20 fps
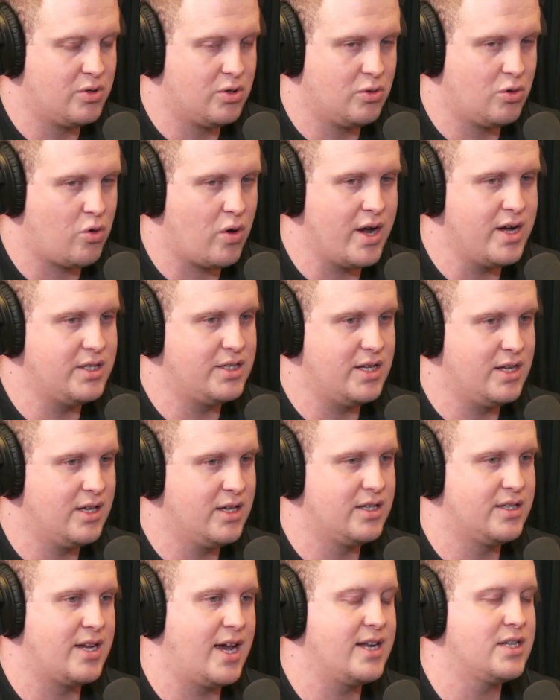crazy,
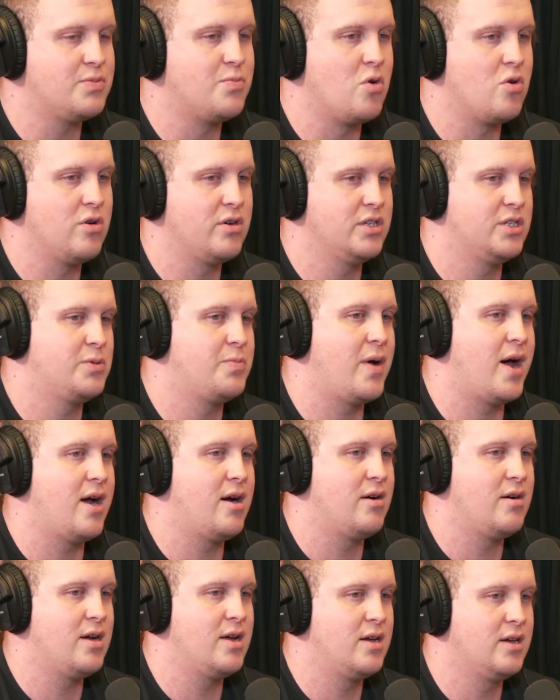because that's more
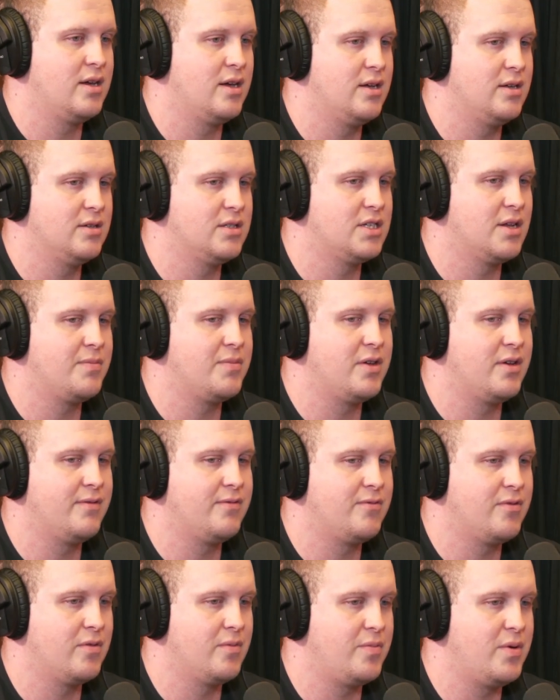inspiring and something
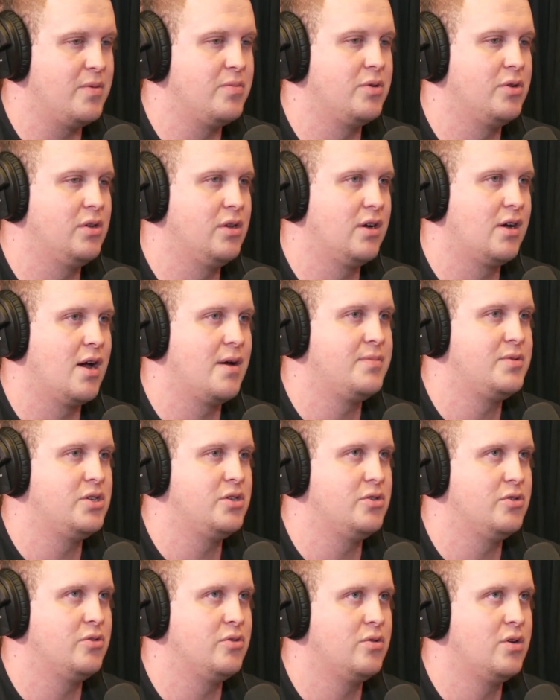for people to look up
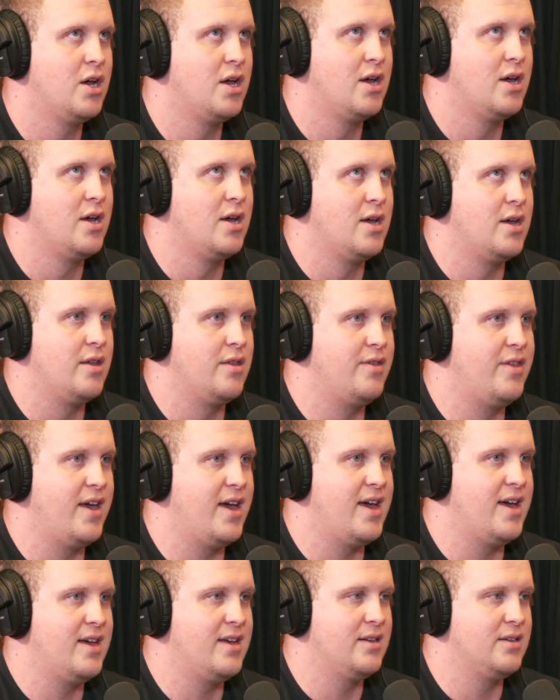to
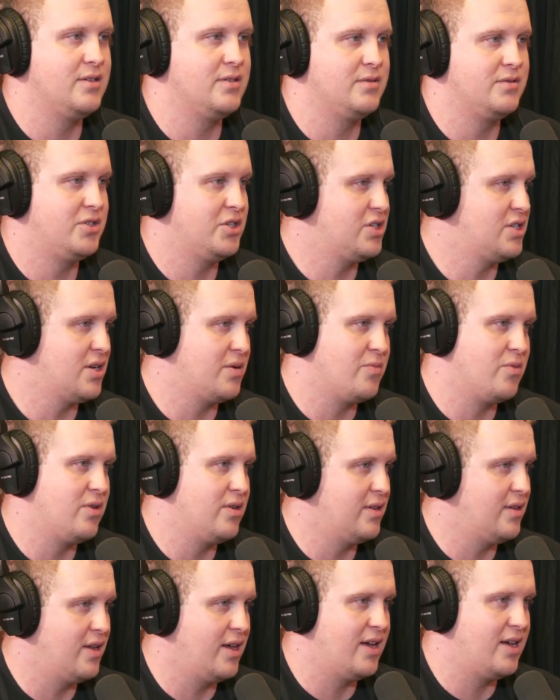than just
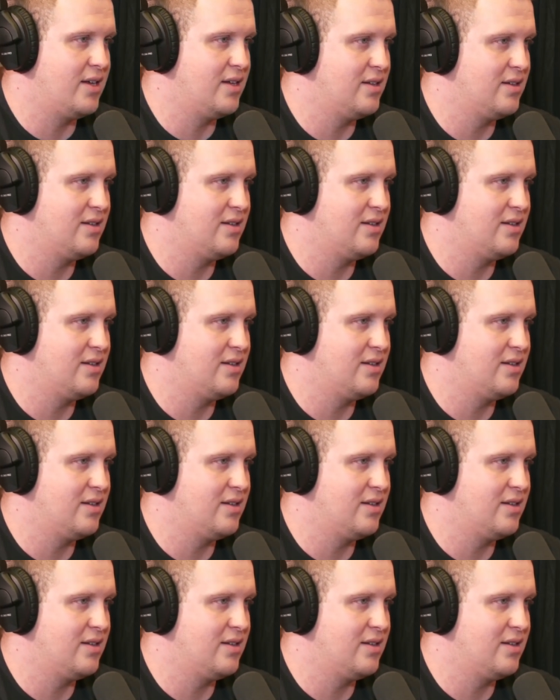someone that